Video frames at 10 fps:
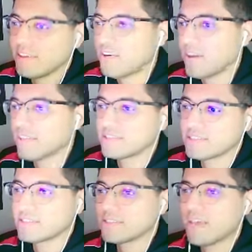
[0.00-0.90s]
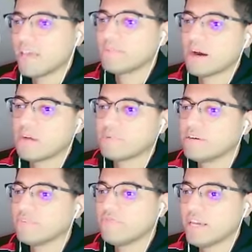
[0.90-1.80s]
Okay, this is the
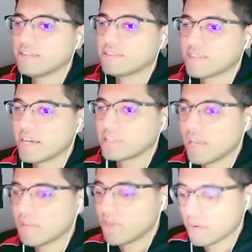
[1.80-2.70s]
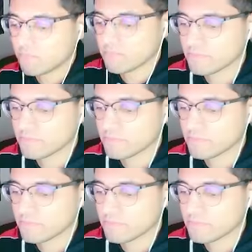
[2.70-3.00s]
K-pop, Fate/K-pop.